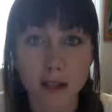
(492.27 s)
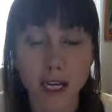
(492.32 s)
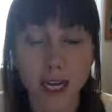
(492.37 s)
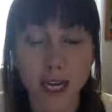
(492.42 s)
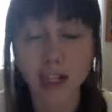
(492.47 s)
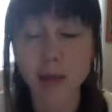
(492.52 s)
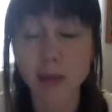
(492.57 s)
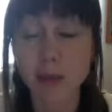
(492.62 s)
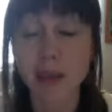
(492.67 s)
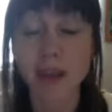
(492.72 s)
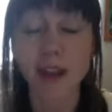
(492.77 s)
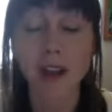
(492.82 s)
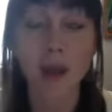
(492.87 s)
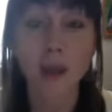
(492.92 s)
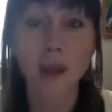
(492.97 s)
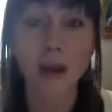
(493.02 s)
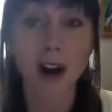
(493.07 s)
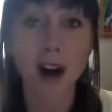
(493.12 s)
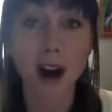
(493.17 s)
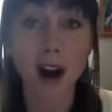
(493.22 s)
And I could be a little
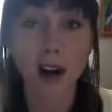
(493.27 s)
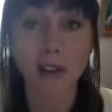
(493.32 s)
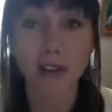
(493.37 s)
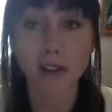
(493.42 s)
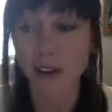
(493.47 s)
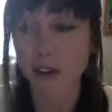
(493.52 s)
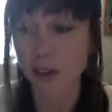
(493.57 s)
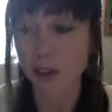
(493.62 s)
bit off on the